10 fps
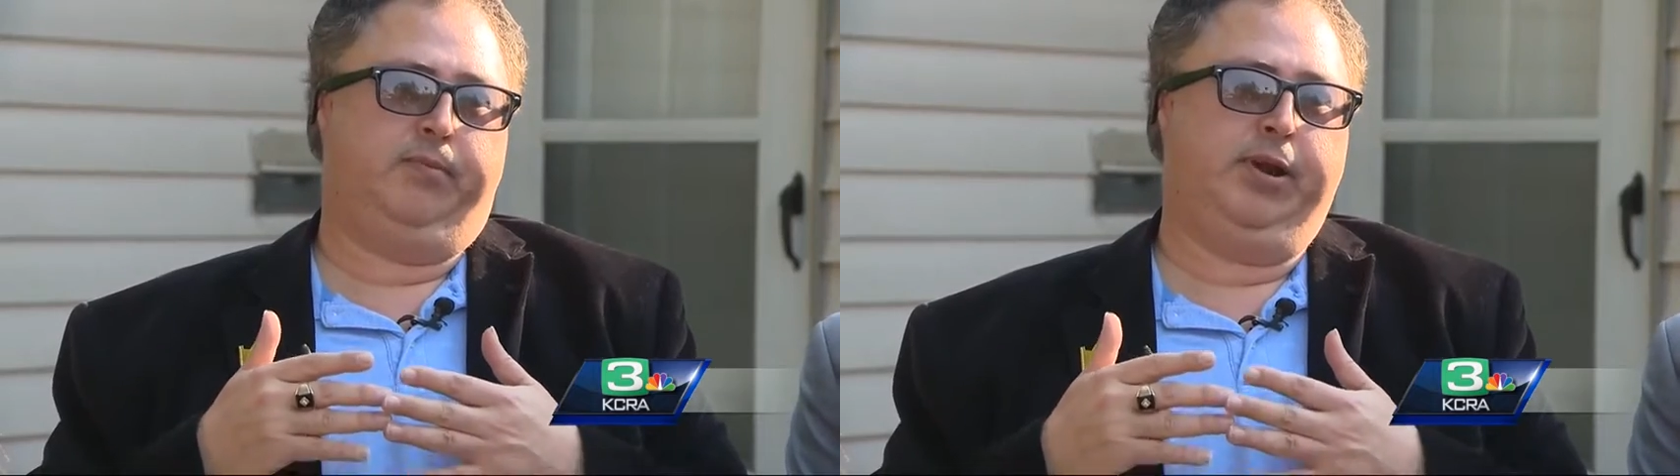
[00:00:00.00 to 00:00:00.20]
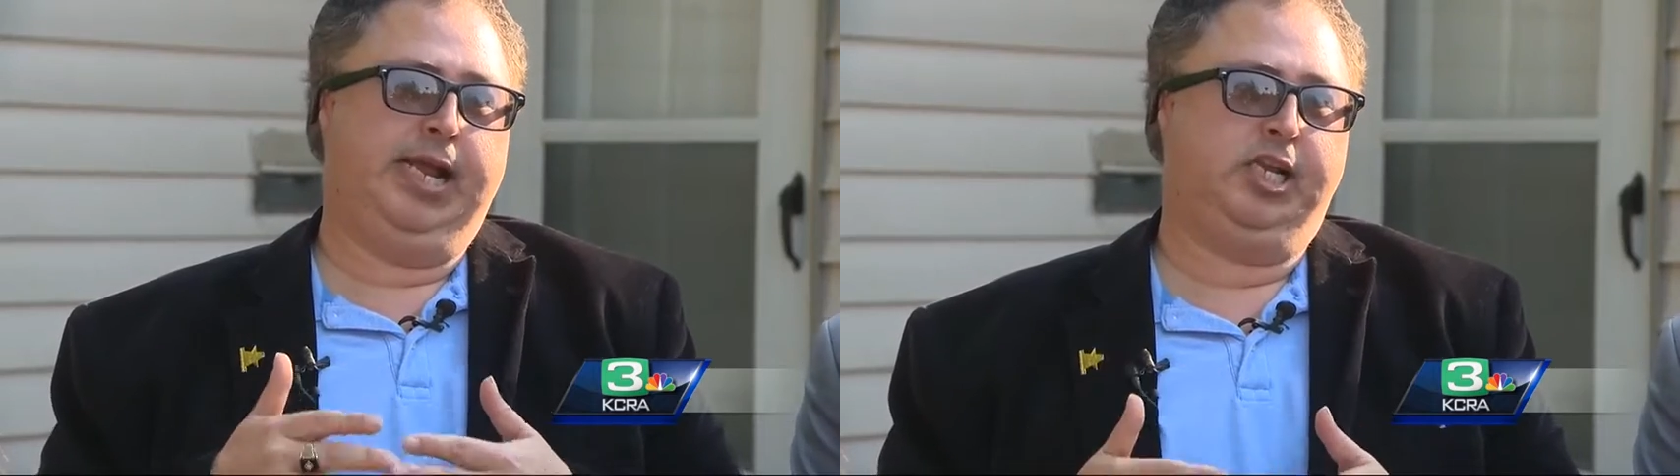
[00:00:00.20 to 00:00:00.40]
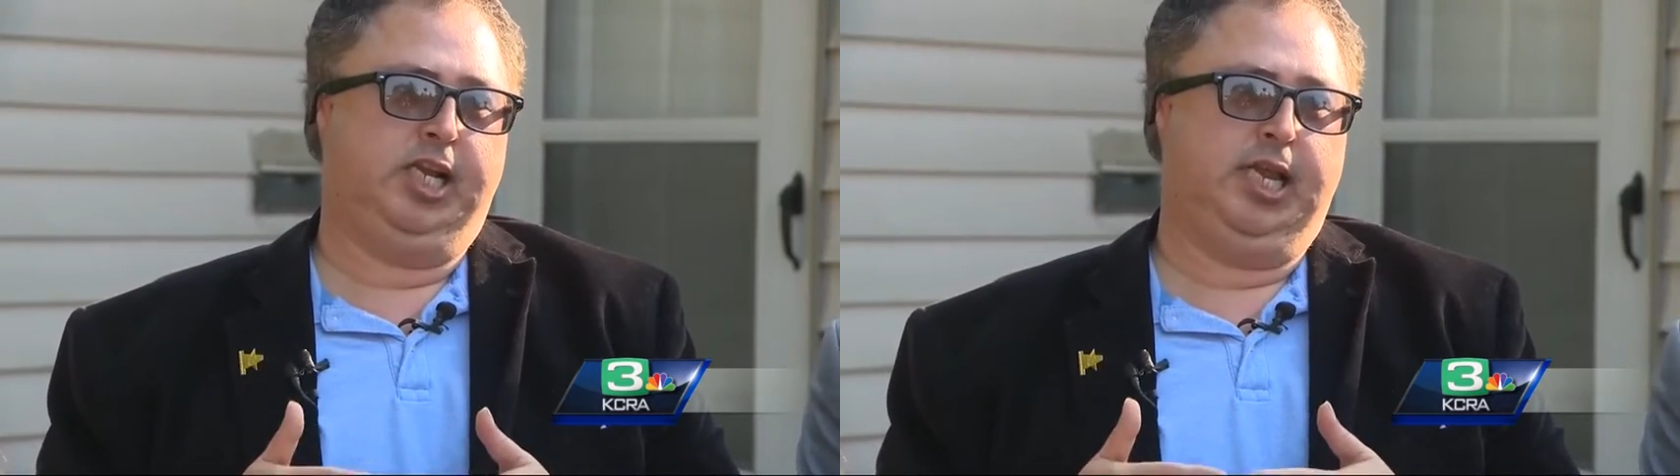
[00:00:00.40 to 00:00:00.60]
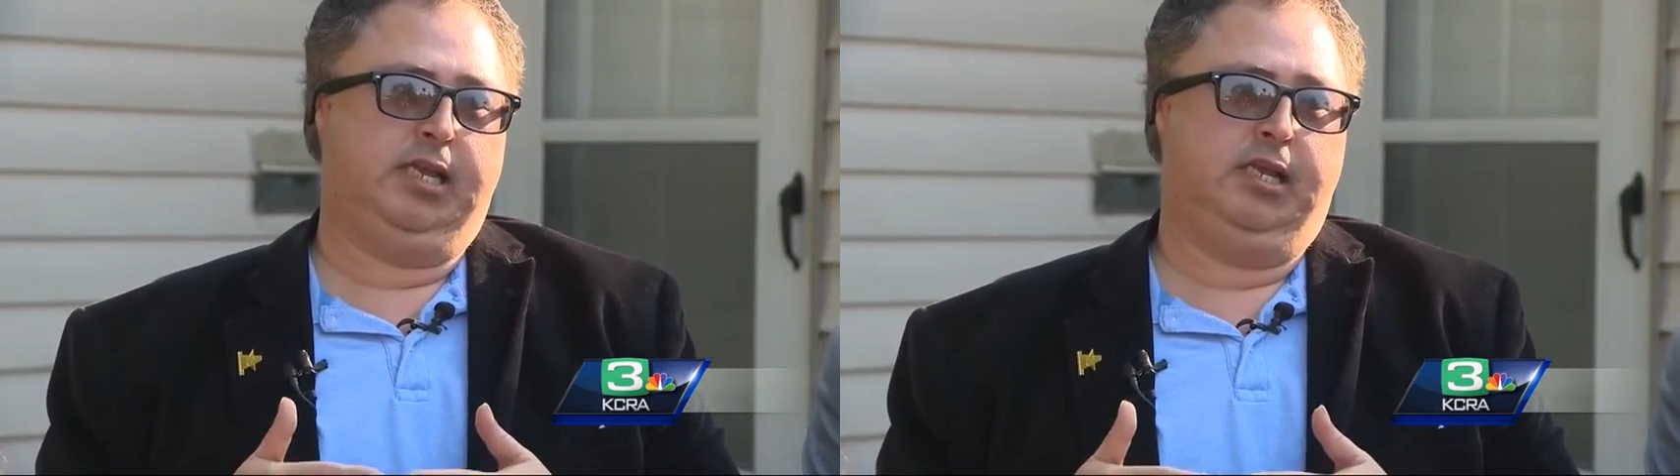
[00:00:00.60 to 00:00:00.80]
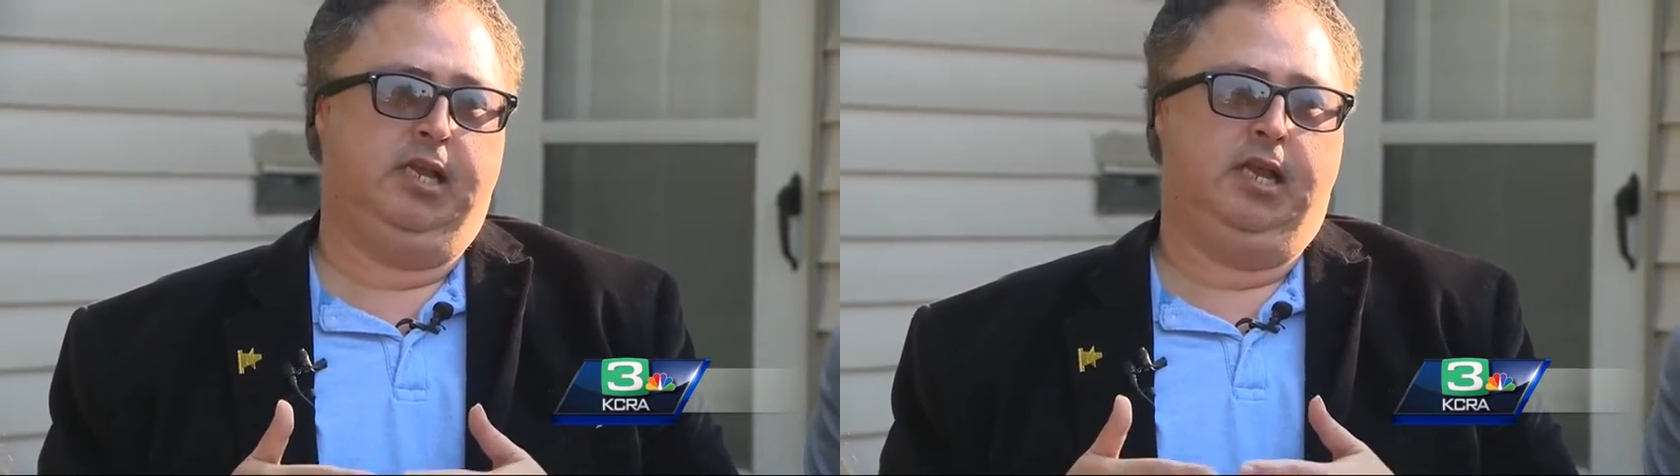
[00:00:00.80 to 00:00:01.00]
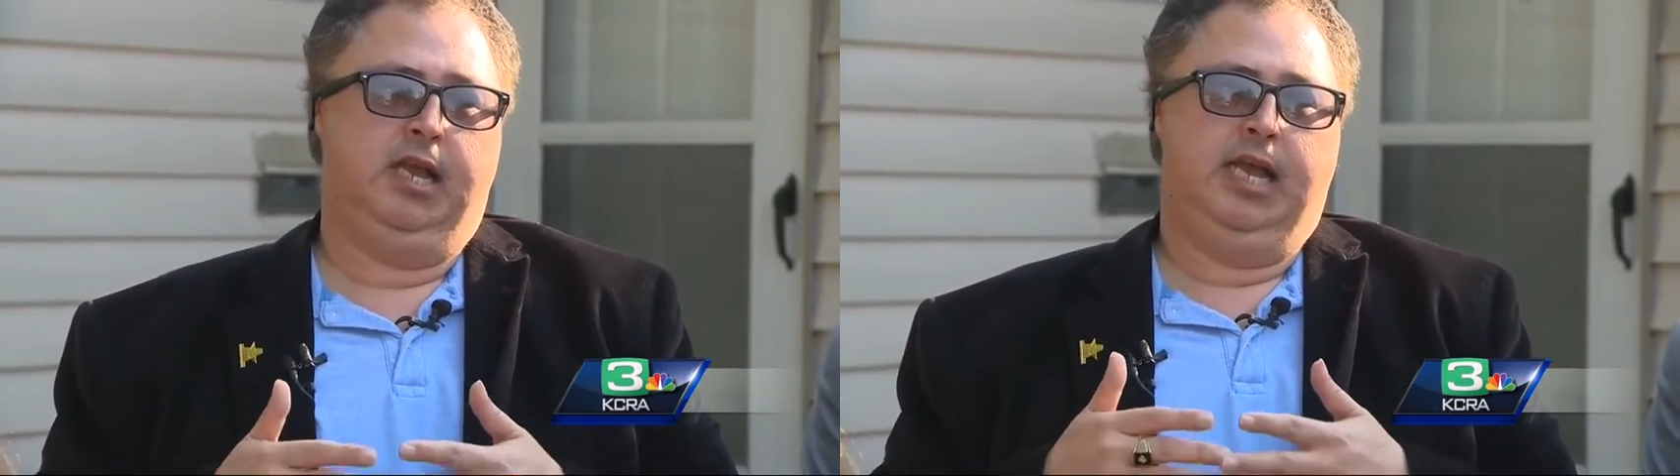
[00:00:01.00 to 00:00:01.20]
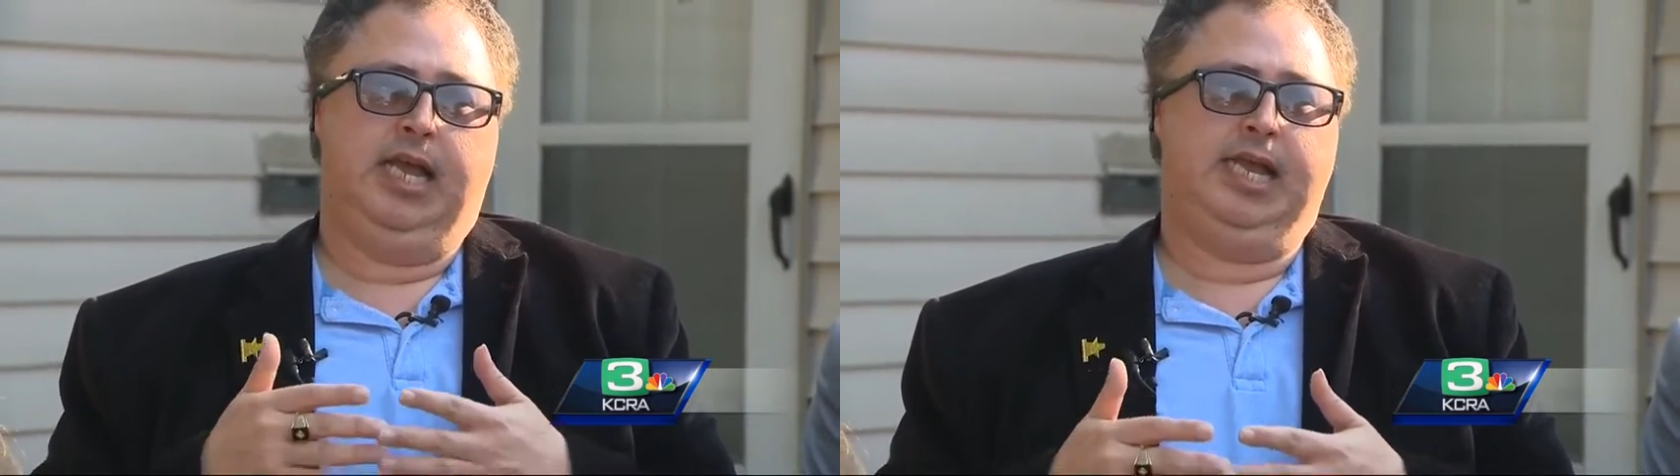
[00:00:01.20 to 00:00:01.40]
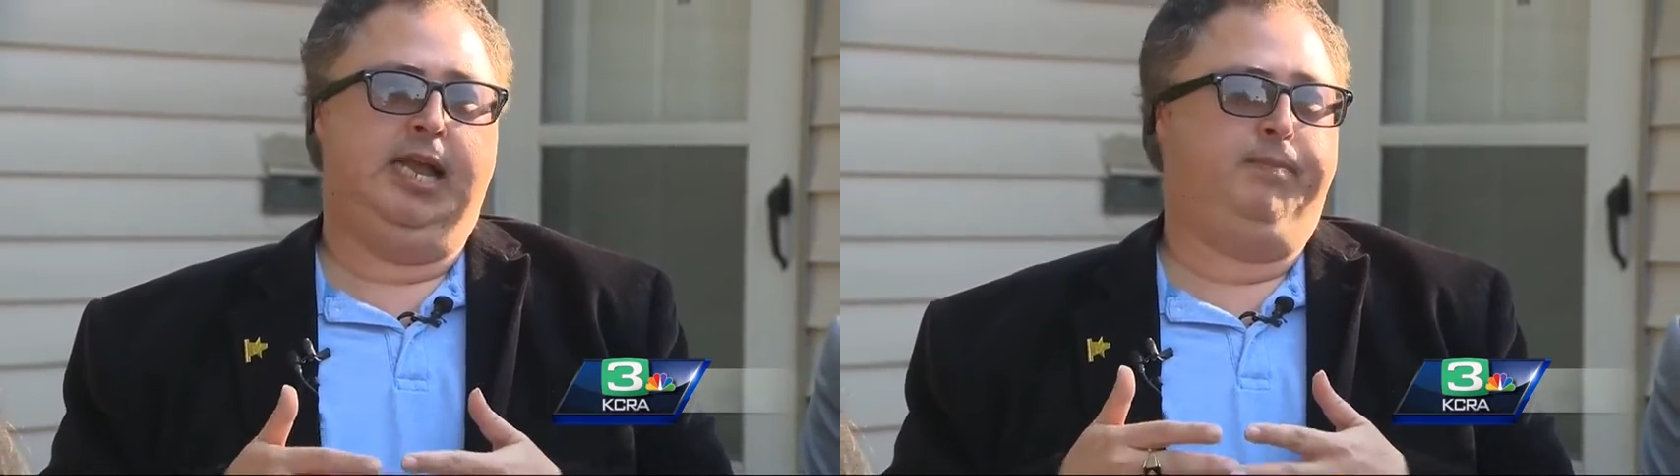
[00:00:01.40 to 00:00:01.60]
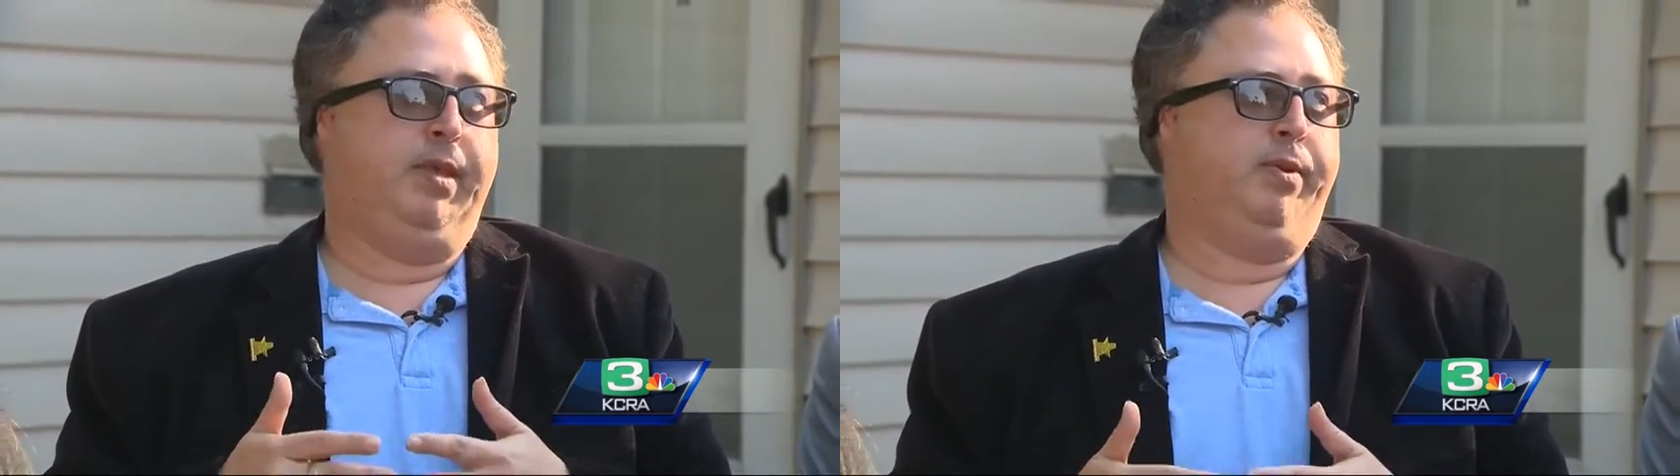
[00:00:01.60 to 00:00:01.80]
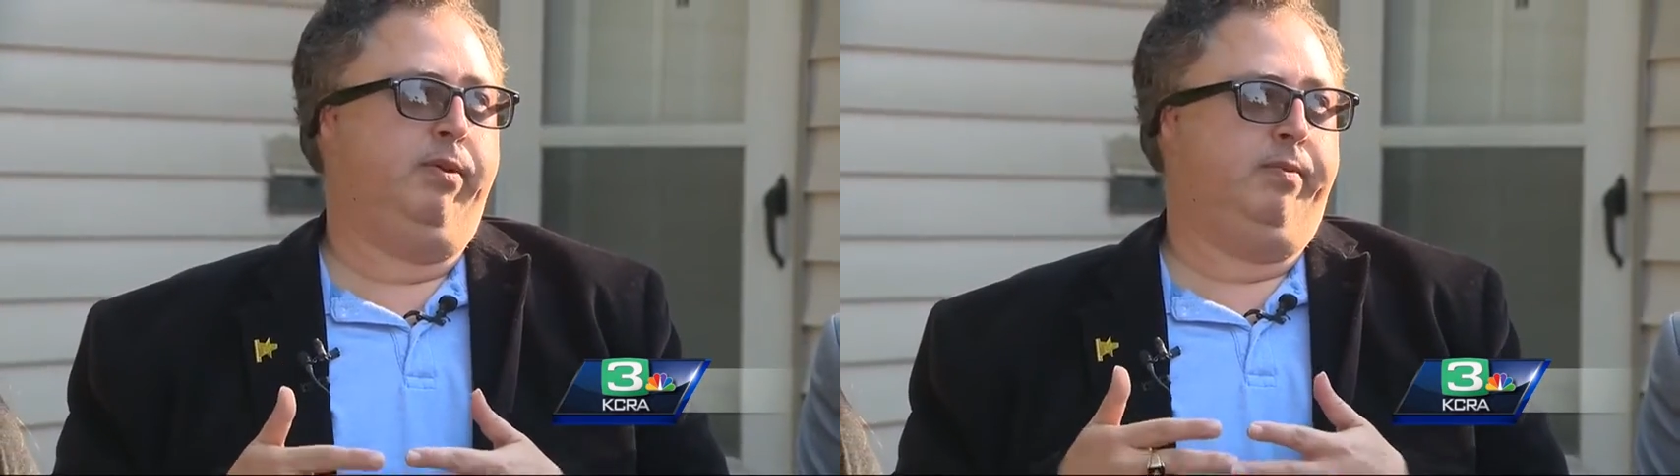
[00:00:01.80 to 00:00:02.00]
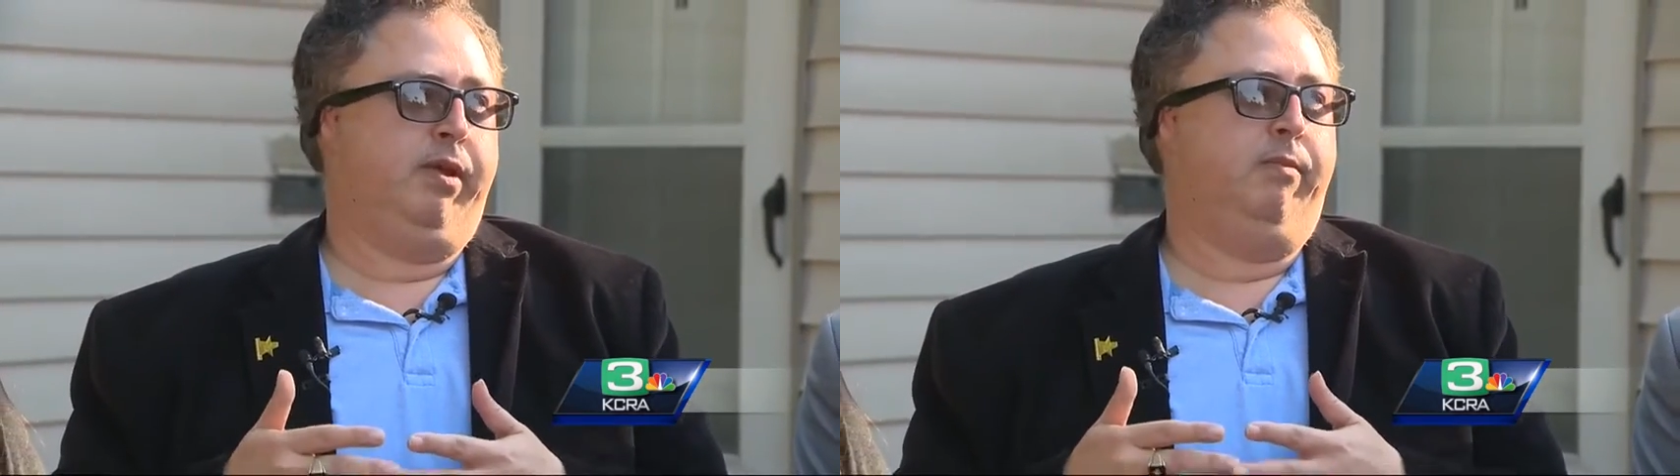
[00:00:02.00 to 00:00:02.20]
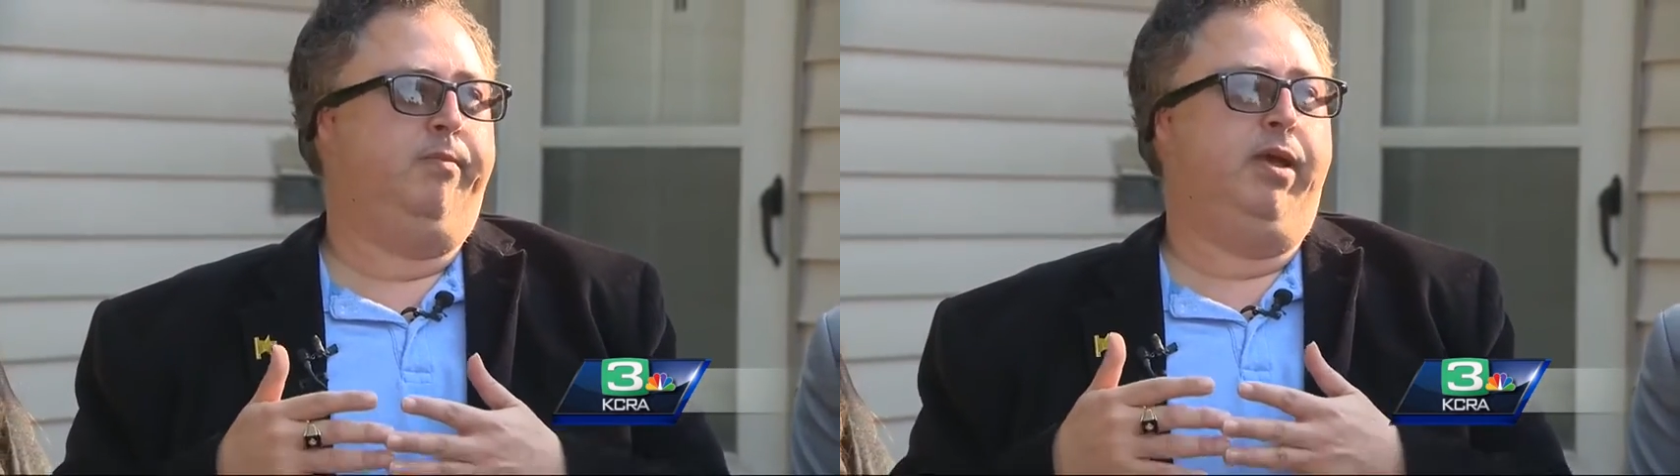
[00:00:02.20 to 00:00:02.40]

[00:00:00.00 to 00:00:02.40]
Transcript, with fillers: prejudice against people with